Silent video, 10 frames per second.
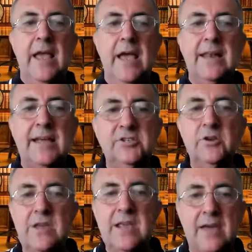And as you
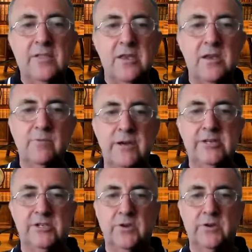gather your
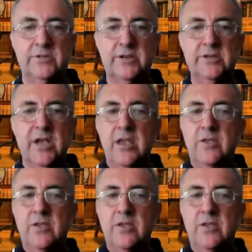resources,